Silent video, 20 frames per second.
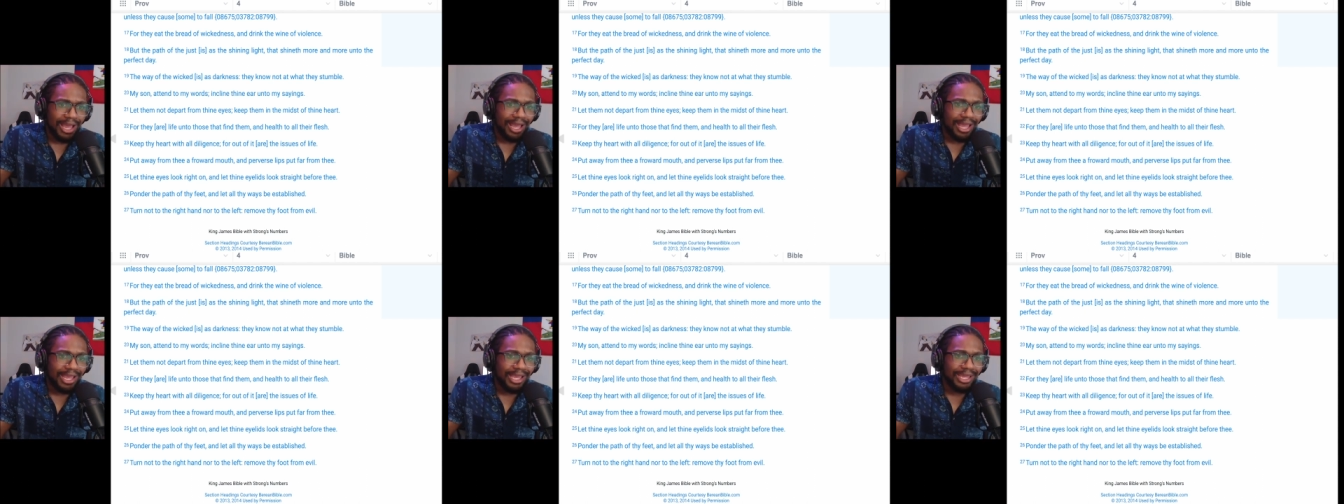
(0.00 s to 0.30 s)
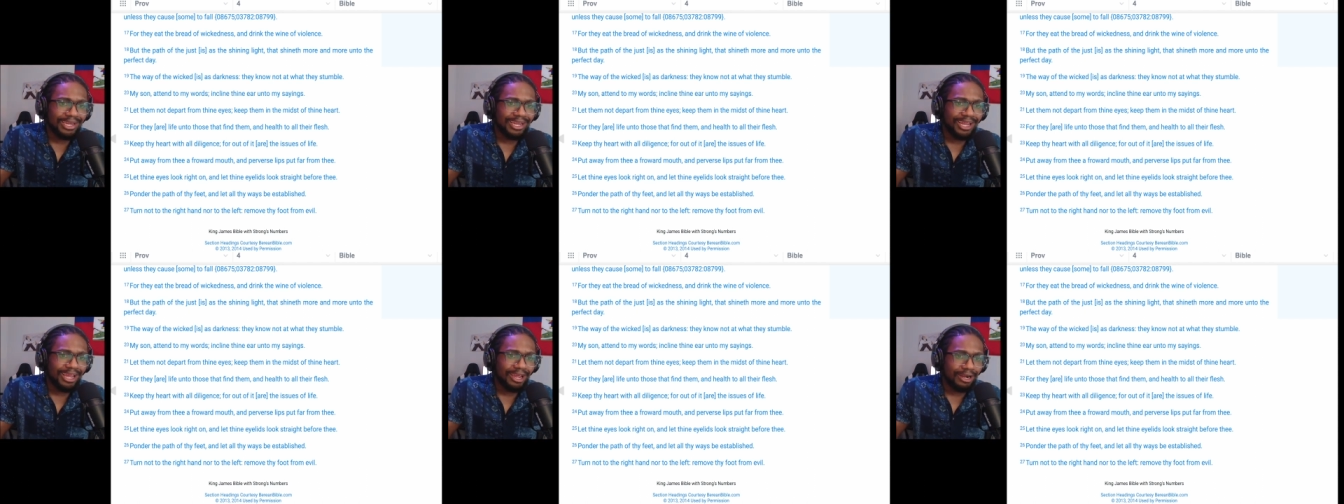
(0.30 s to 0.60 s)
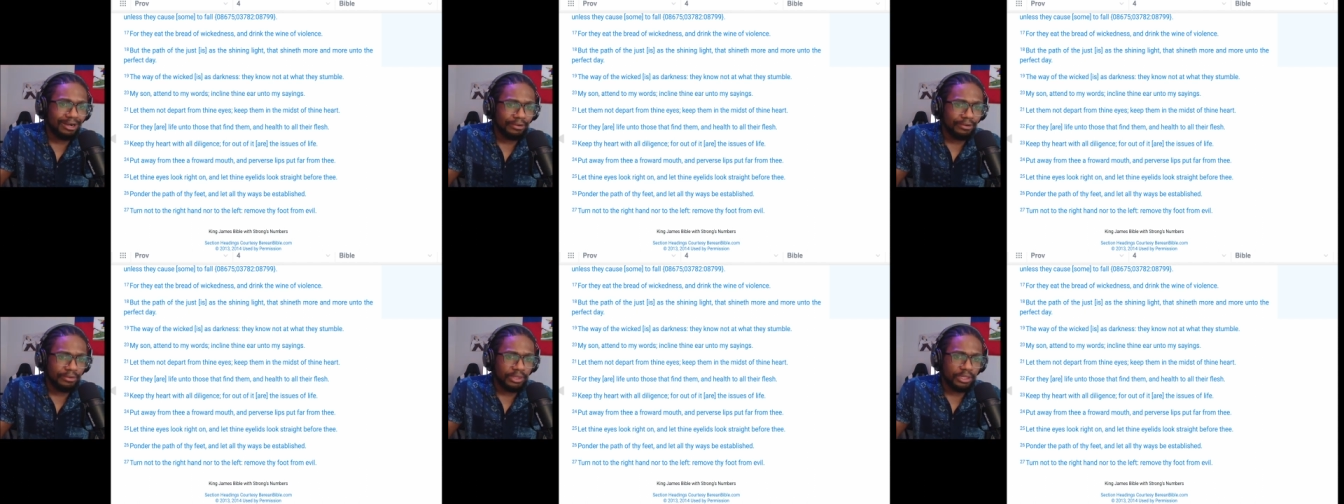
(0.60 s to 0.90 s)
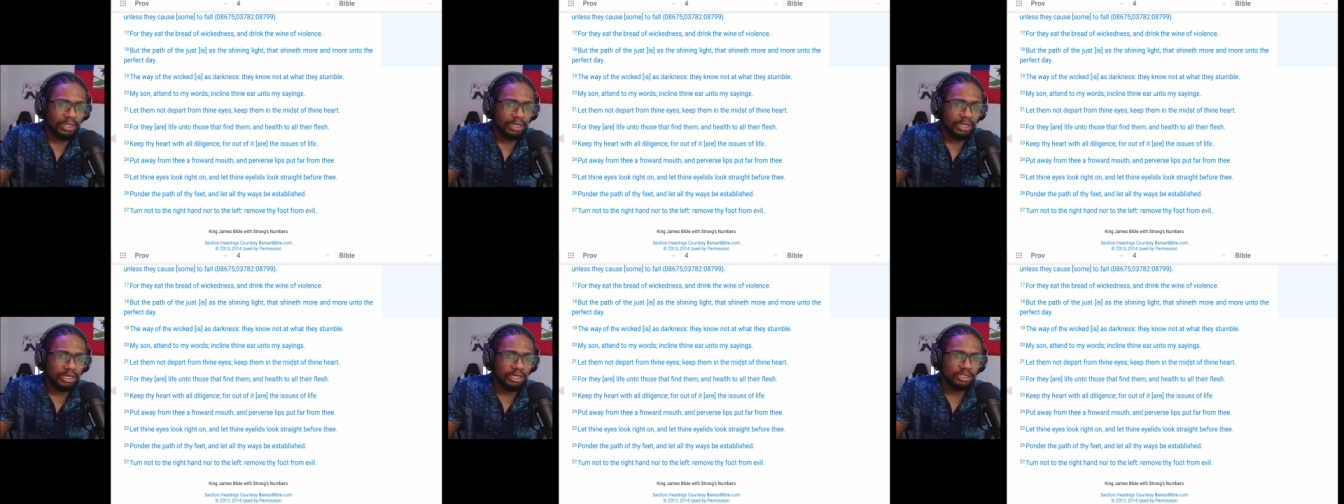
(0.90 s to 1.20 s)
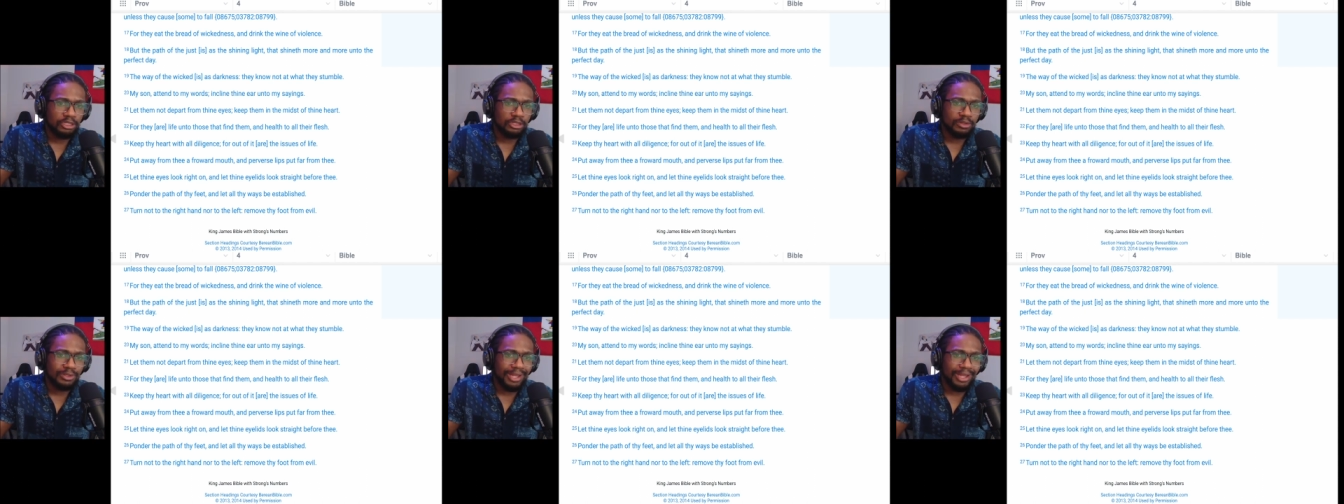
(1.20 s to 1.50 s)
and health
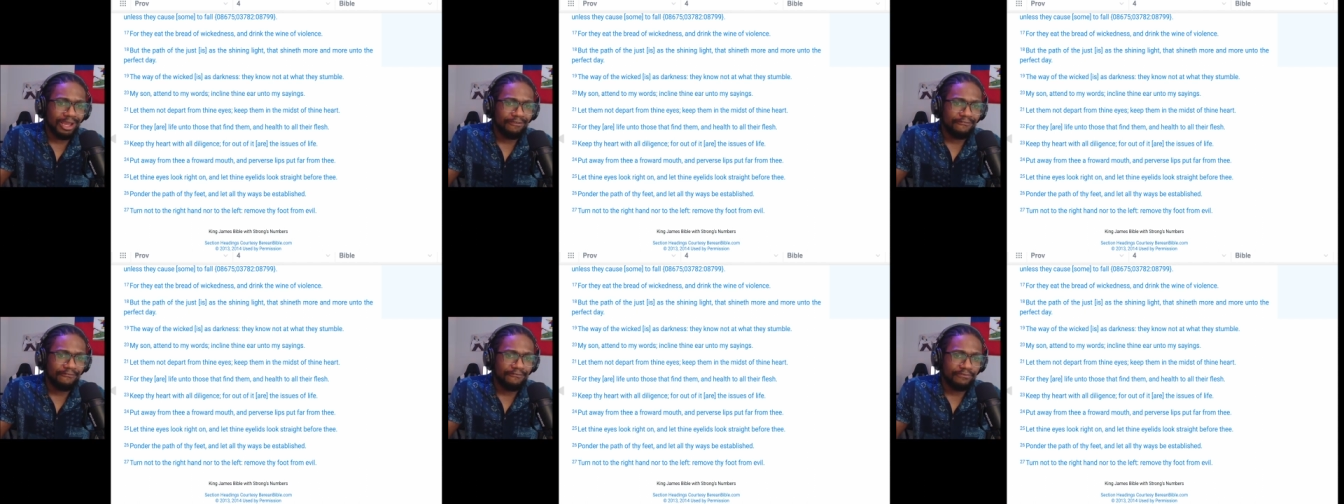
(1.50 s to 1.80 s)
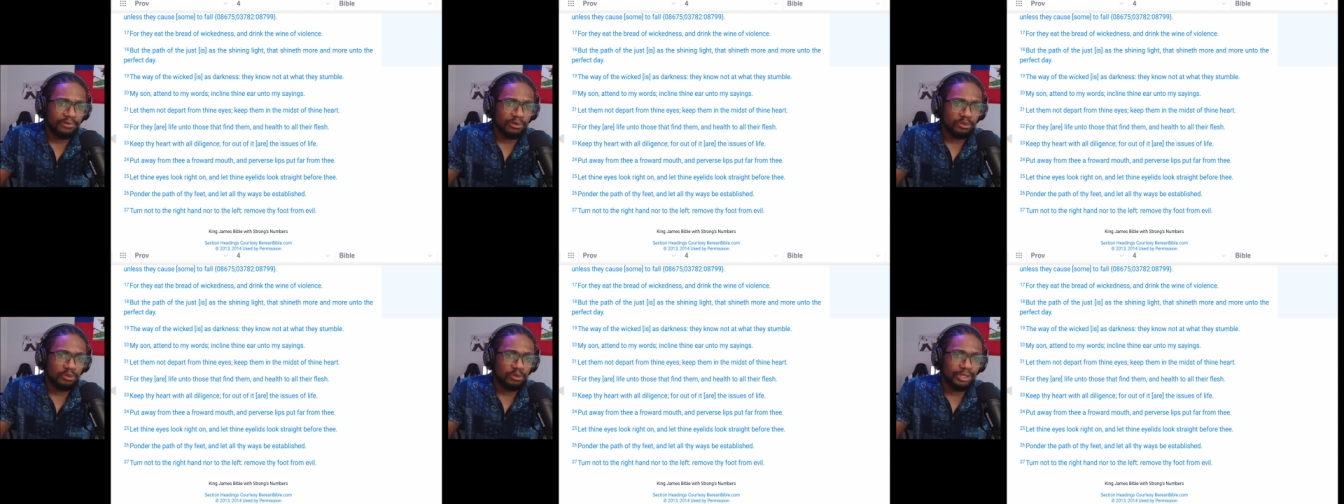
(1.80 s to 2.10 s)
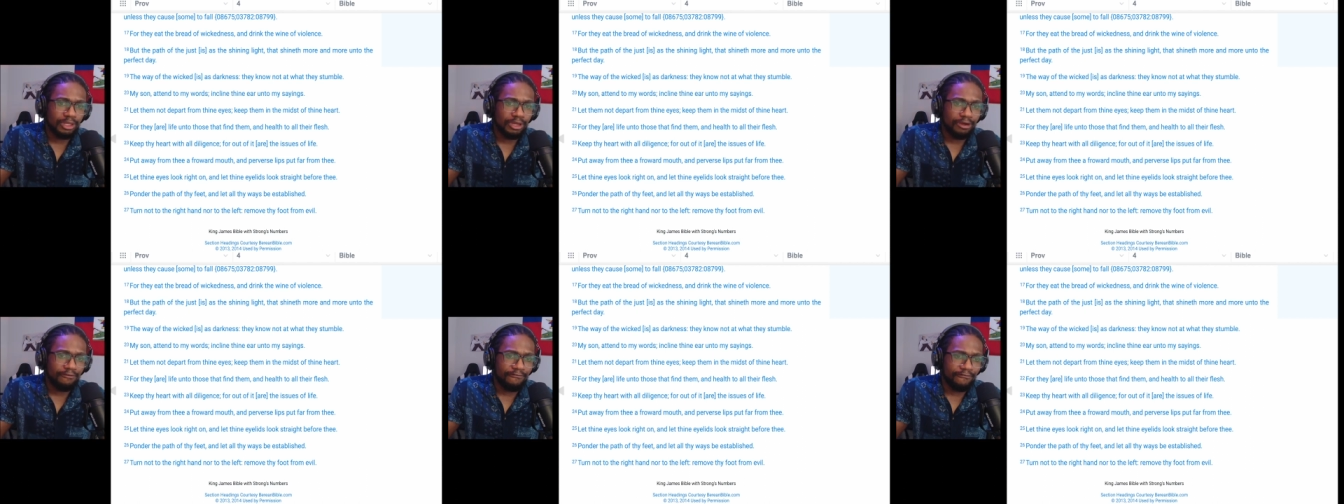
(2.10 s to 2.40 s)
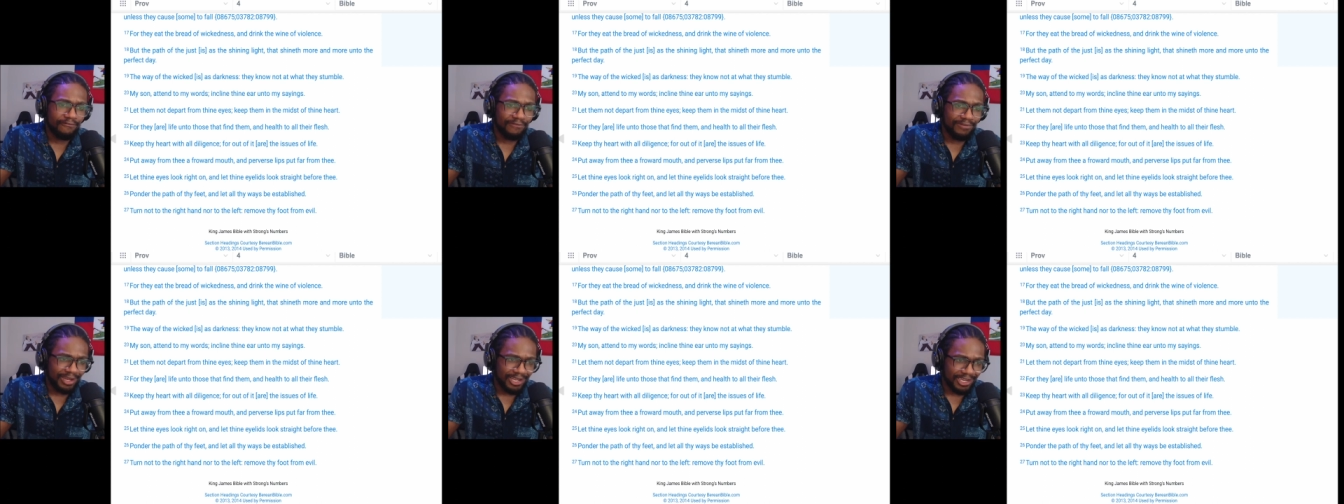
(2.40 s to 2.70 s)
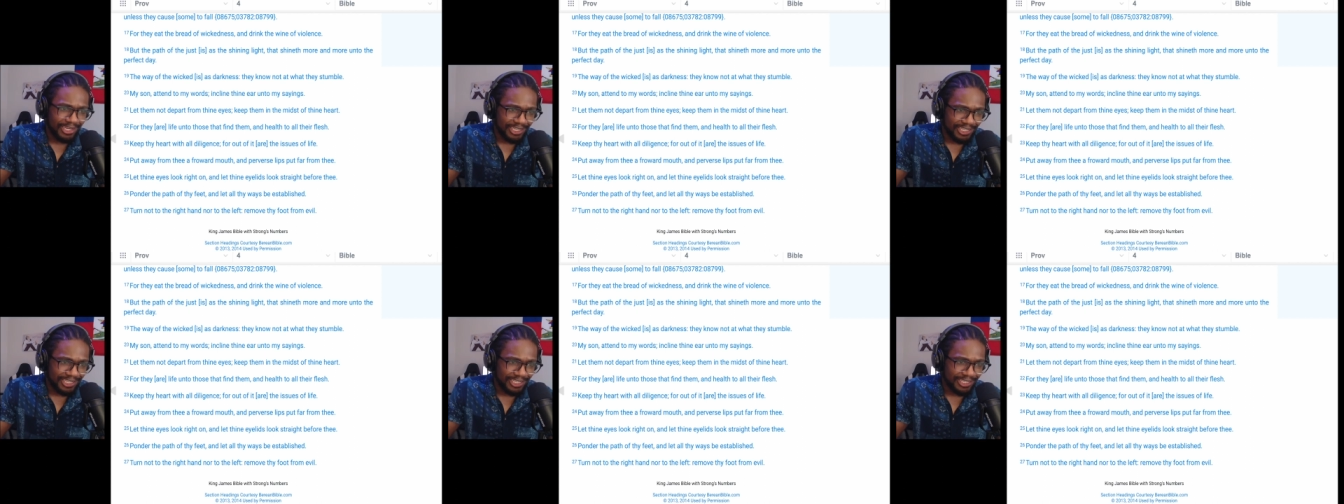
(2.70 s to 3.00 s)
unto thy unto their
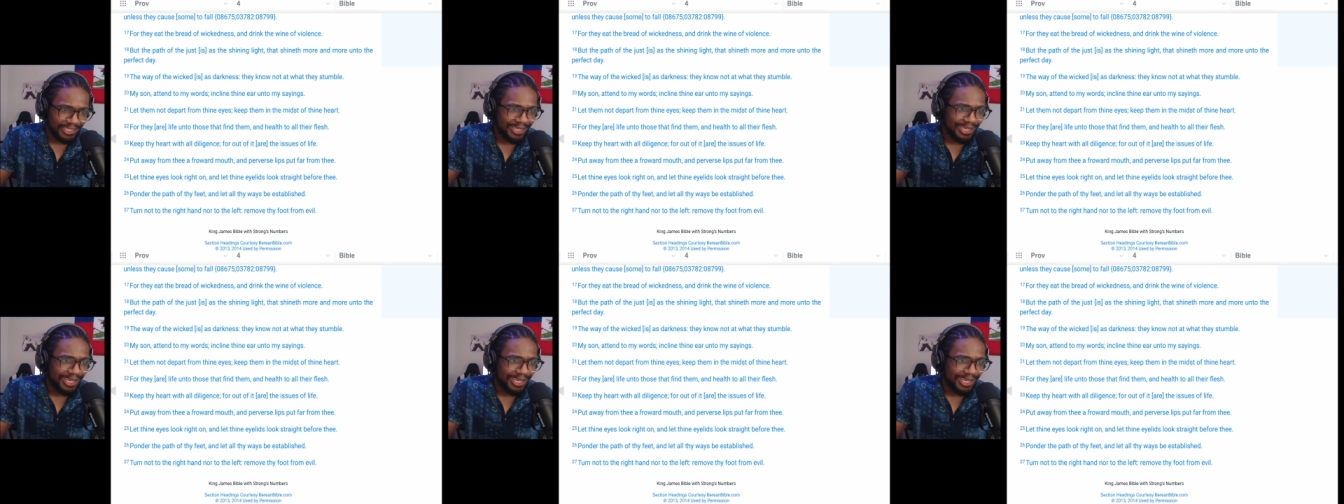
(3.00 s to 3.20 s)
flesh.